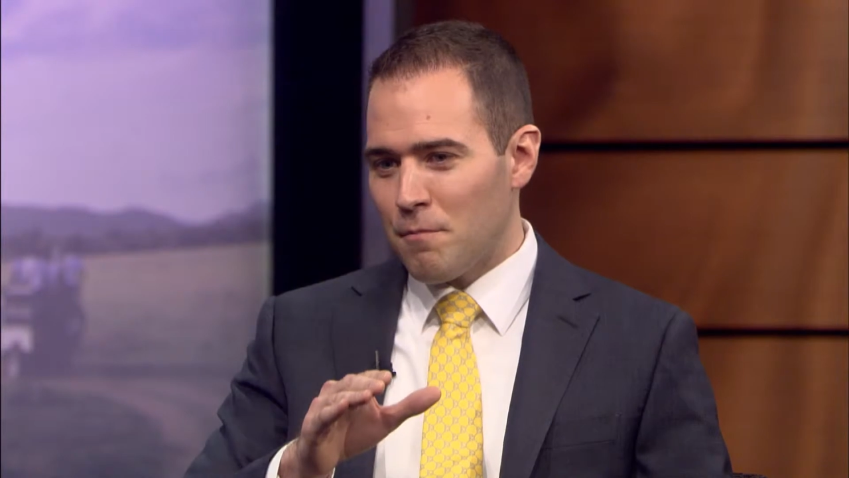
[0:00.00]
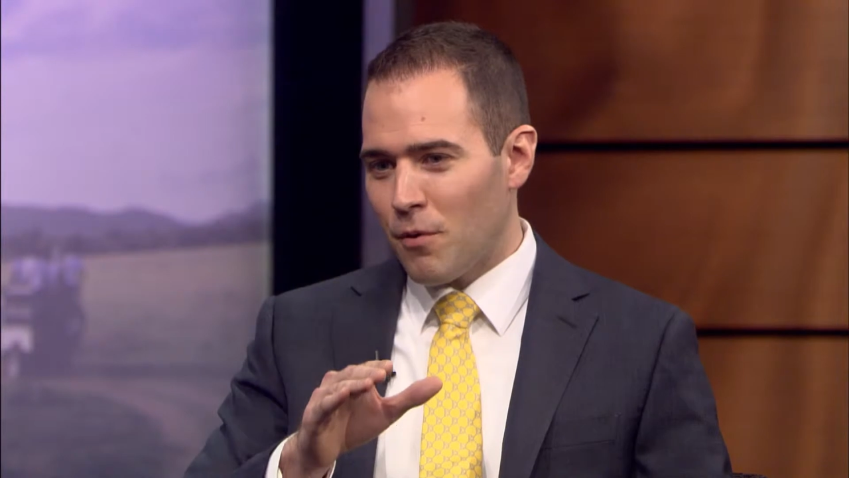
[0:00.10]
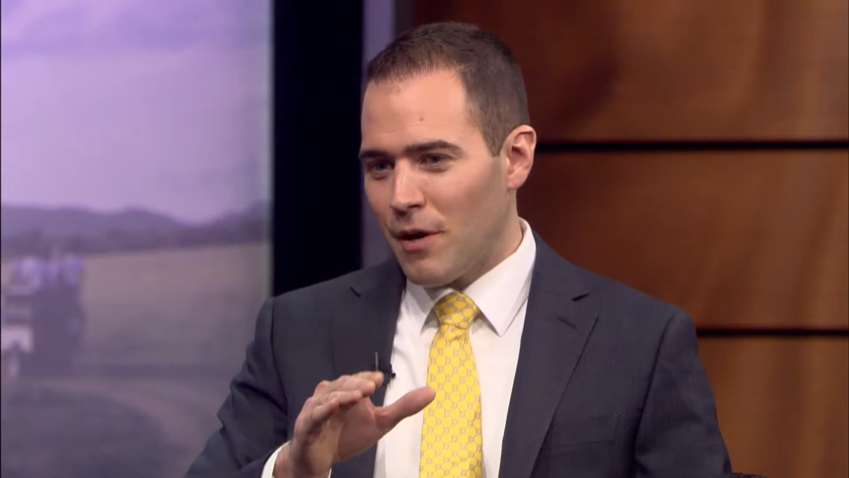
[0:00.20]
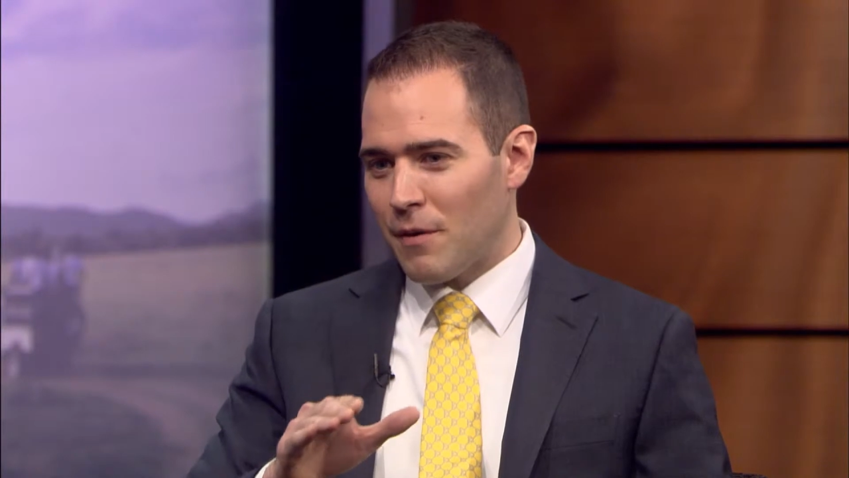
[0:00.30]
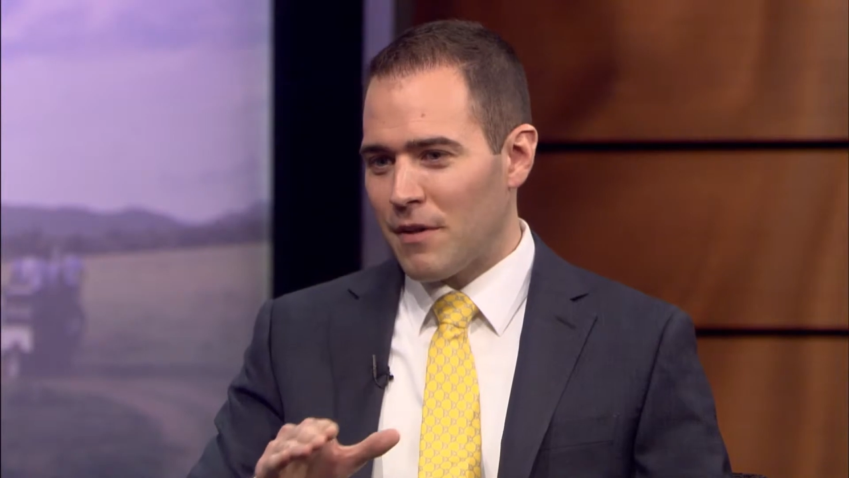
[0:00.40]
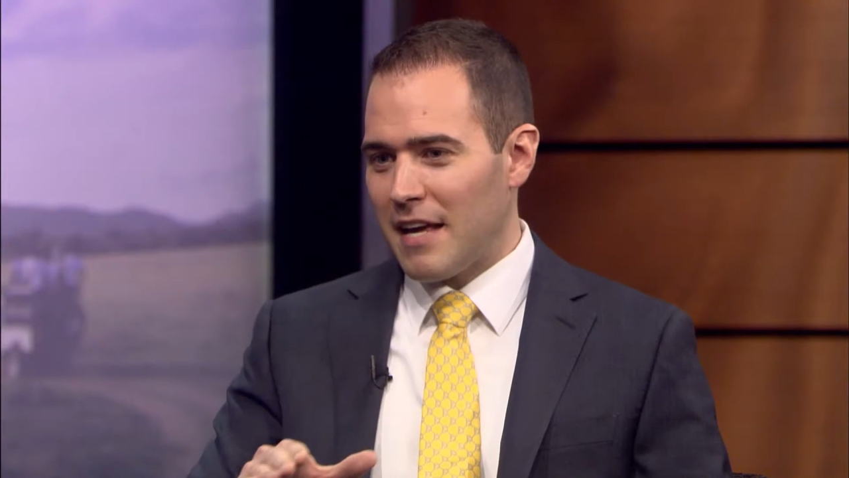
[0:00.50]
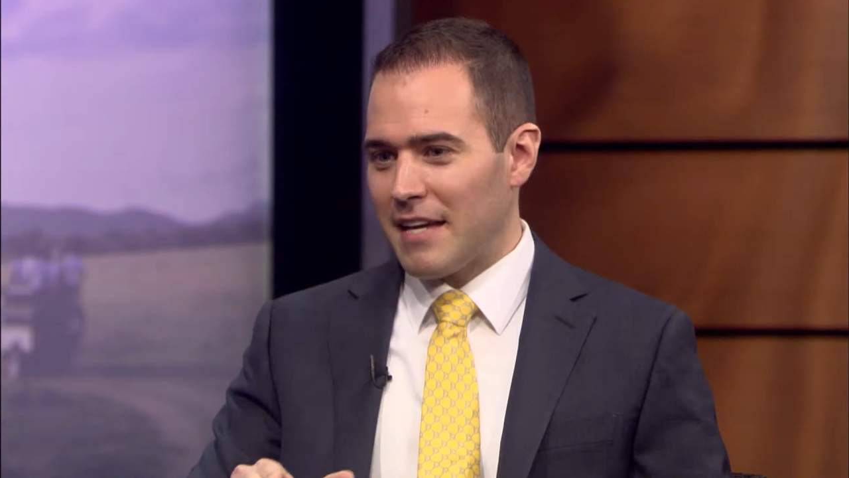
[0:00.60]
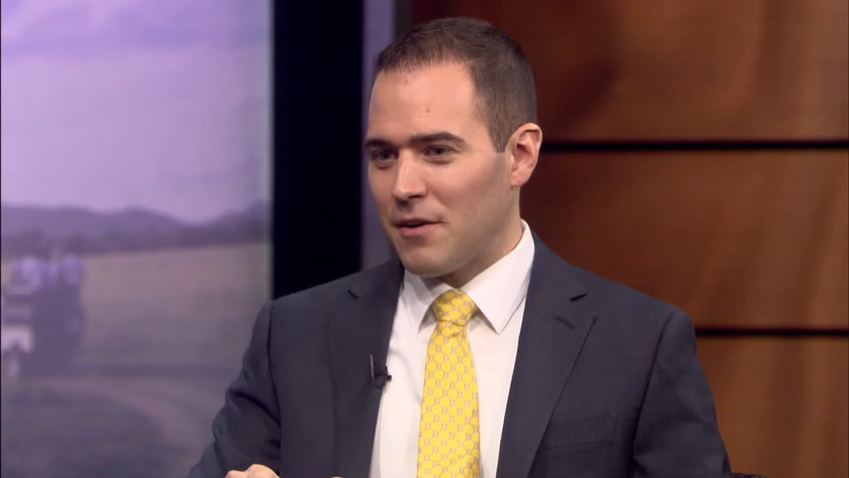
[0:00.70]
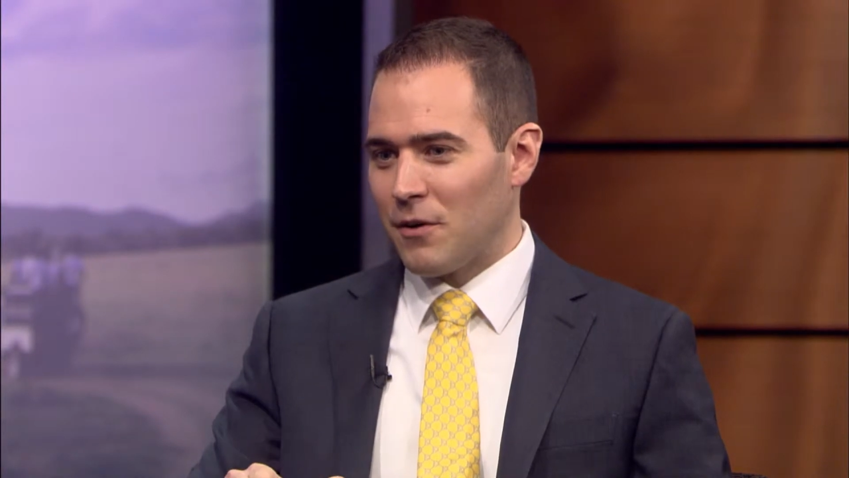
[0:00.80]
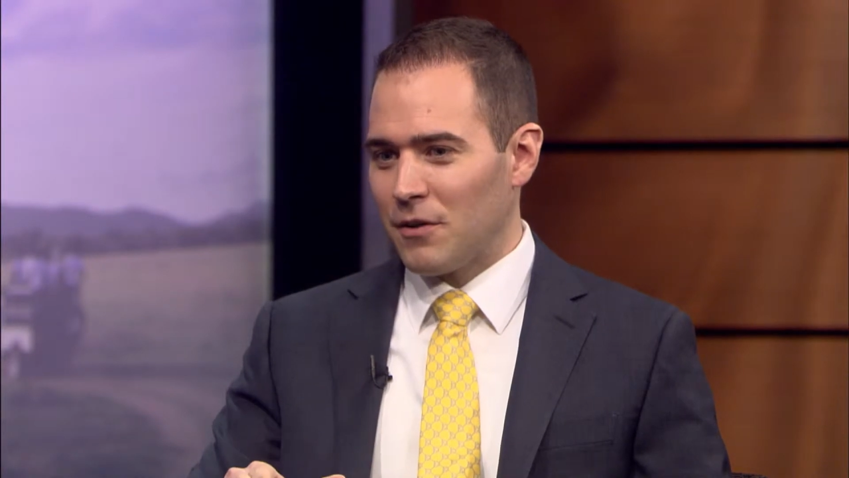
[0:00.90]
point when they
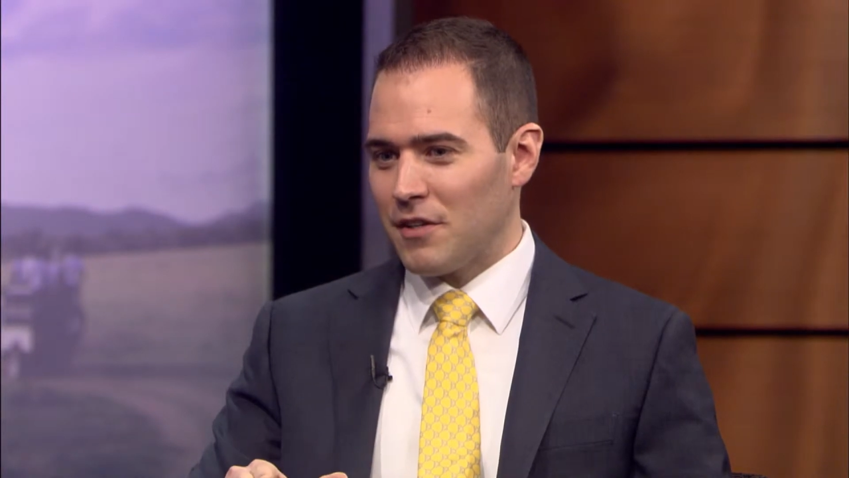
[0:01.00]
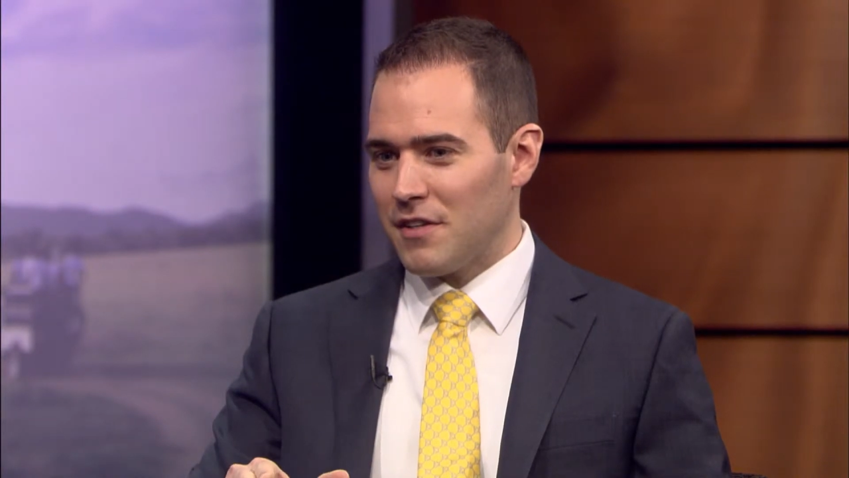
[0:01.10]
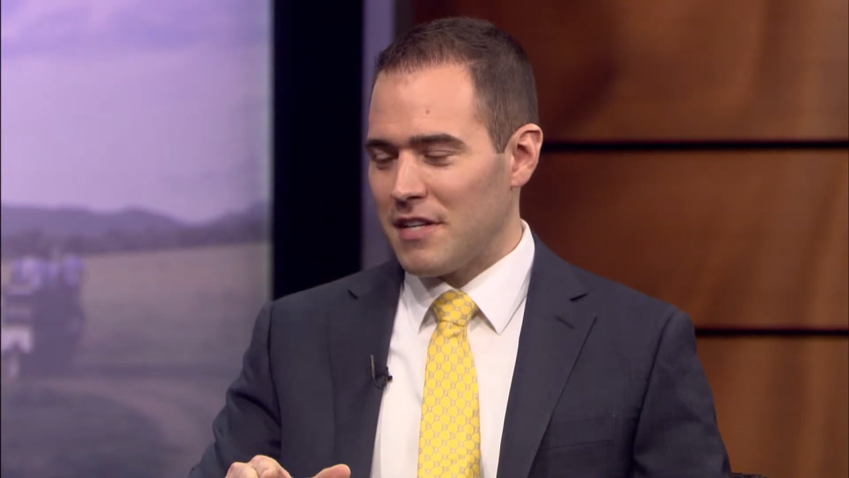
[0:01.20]
get older,